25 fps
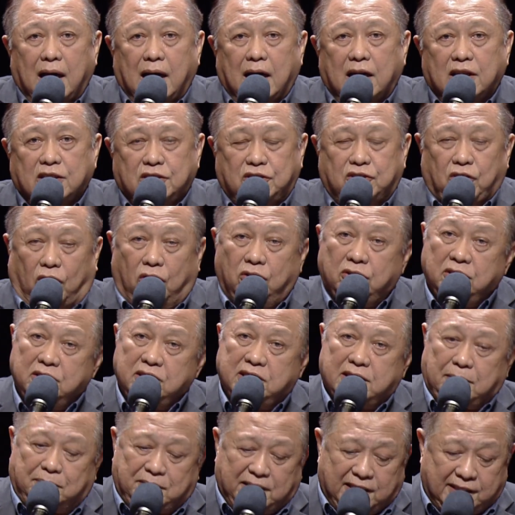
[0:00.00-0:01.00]
John
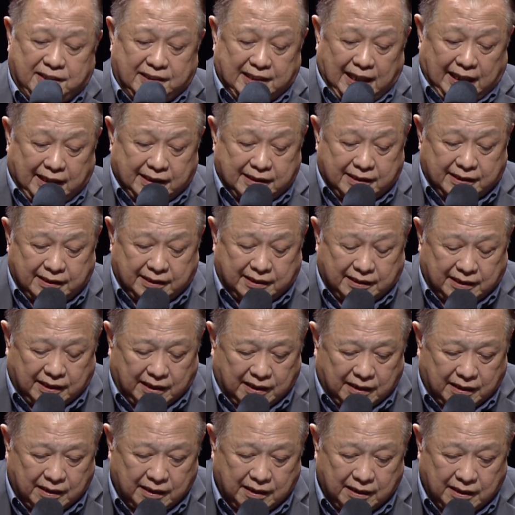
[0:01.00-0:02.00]
chapter 6,
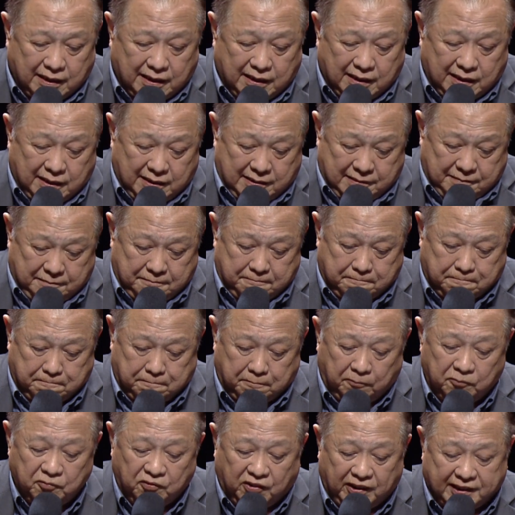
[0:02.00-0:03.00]

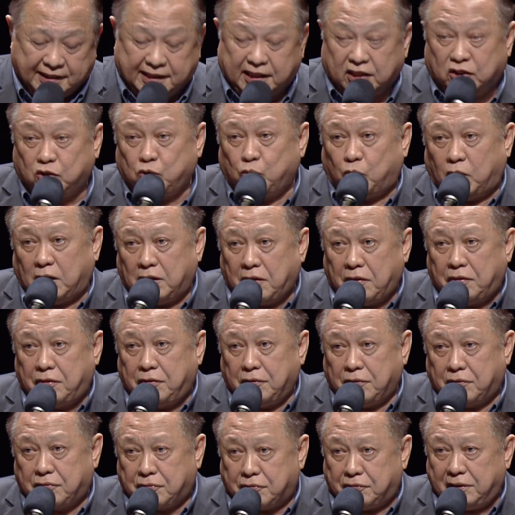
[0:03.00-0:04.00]
verses 1 to
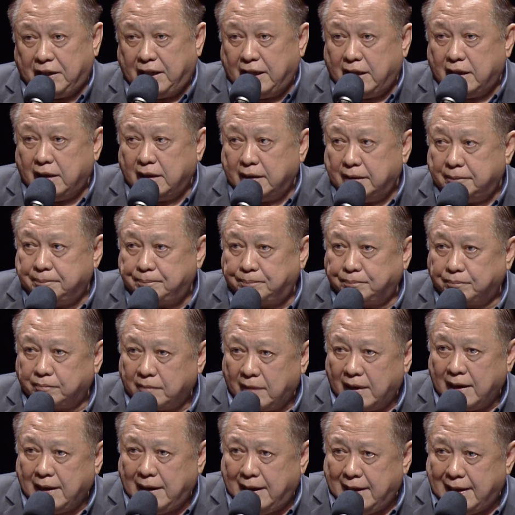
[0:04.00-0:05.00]
3.
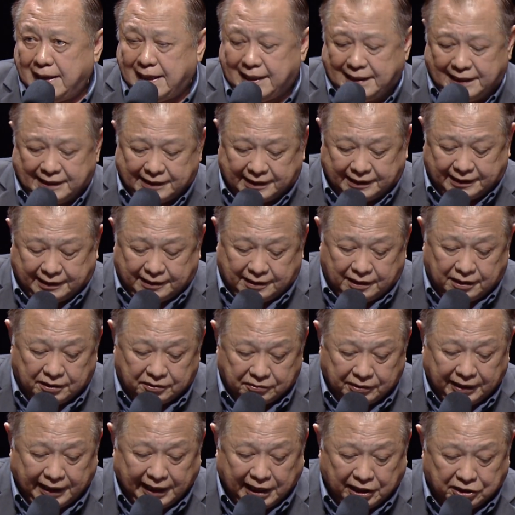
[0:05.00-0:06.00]
Let us
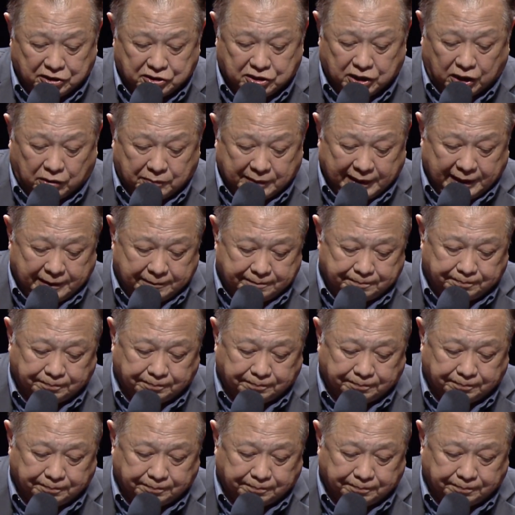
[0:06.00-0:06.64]
read it, shall we?